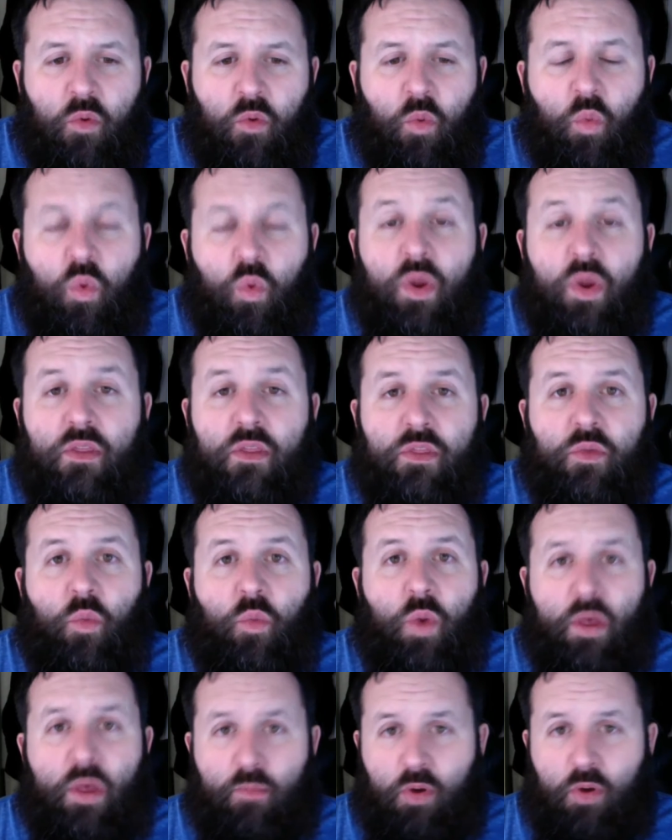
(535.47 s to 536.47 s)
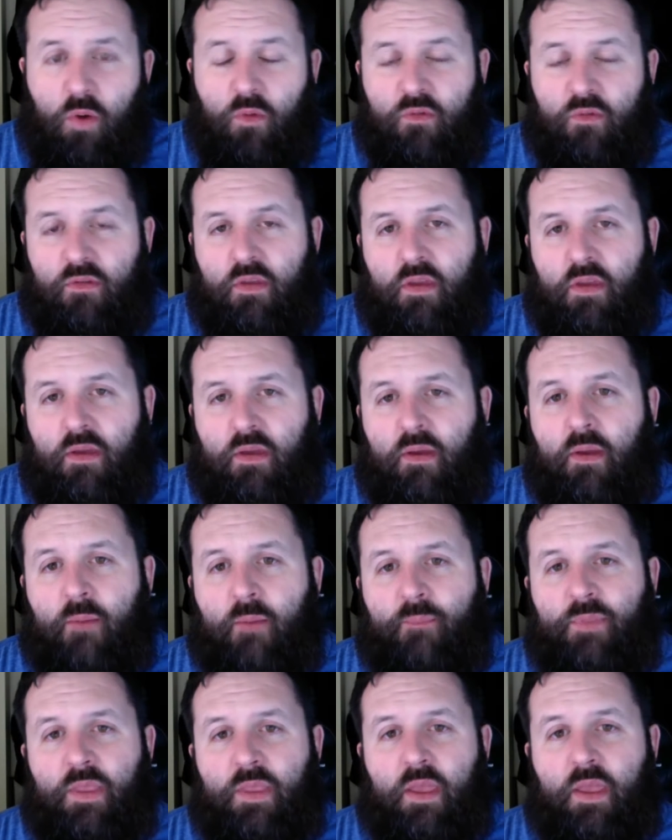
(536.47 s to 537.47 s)
with web hosting
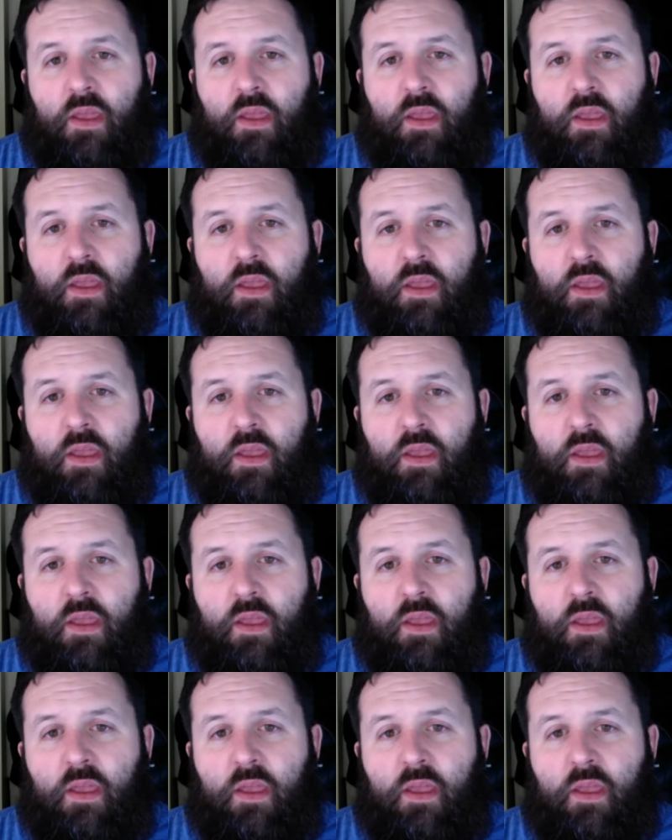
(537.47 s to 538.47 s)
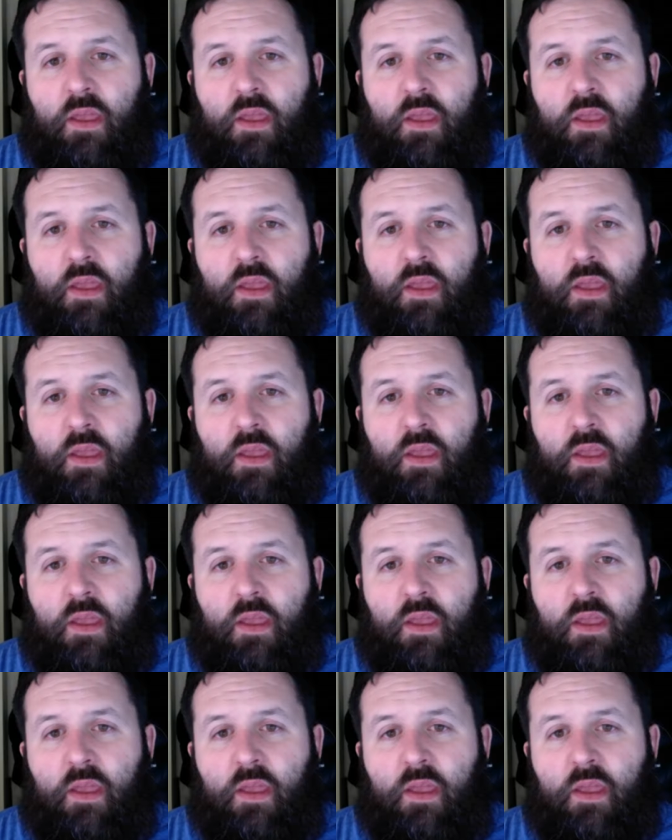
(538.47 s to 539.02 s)
and stuff is that you